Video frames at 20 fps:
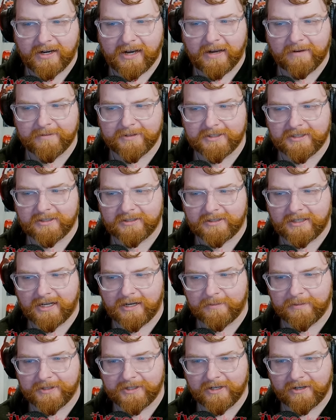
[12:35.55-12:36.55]
Obviously, it's got to
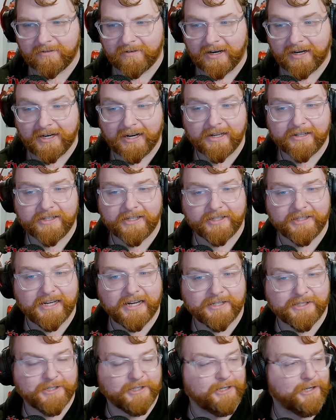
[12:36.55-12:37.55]
be done right. And I think
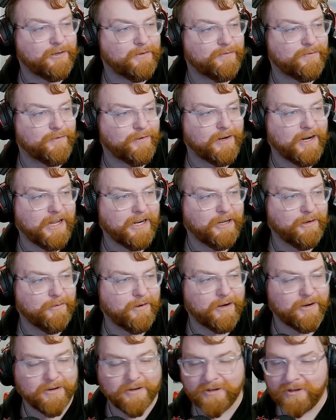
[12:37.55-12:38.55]
that should go for
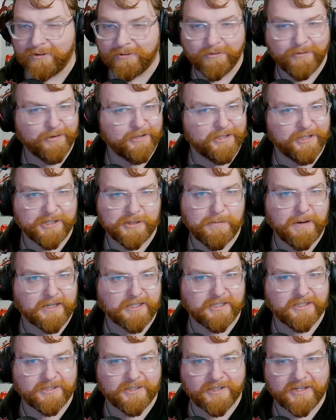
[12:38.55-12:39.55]
anywhere, with
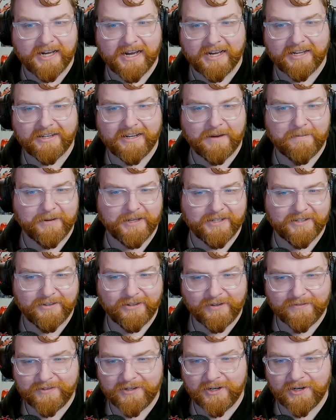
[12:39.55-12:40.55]
inspections or not. I mean,
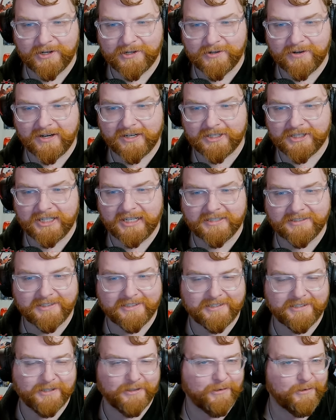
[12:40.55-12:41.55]
lifting your truck
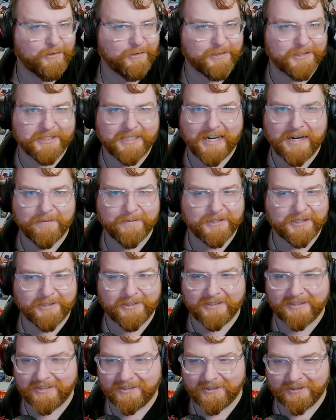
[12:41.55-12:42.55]
changes the whole
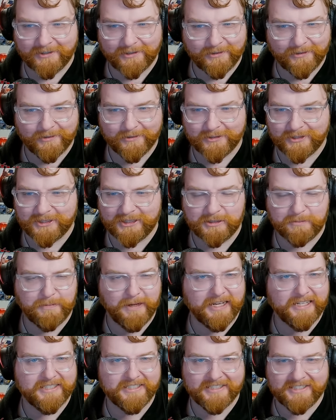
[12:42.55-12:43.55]
geometry of your whole
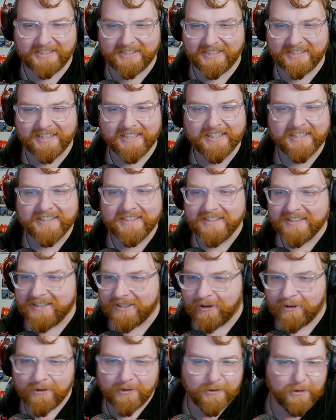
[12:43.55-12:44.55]
suspension,
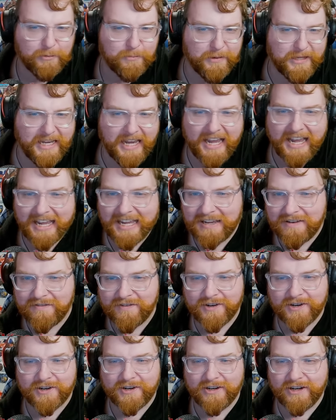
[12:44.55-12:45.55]
the whole
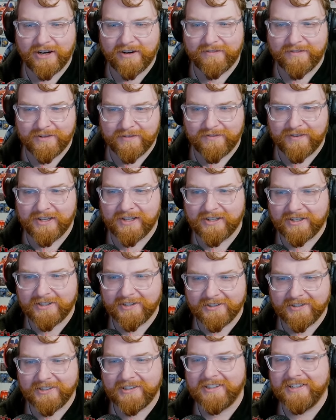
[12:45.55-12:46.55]
behavior of the
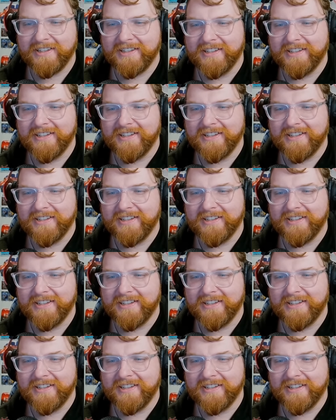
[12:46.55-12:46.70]
vehicle.